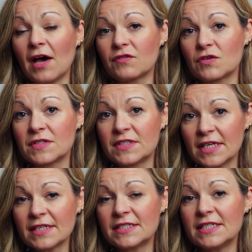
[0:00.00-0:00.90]
after
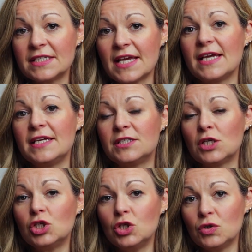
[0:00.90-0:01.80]
60 days
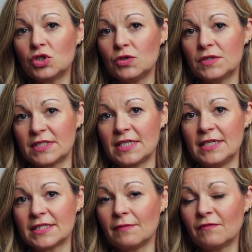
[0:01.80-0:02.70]
you should
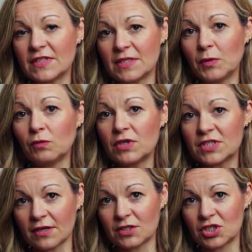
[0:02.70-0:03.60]
see some visible
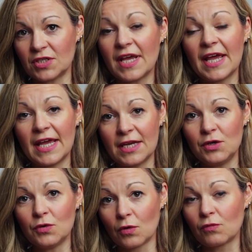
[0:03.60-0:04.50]
reduction
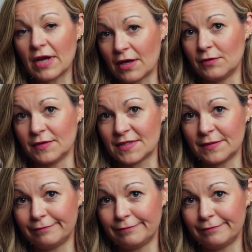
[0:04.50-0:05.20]
in your wrinkles.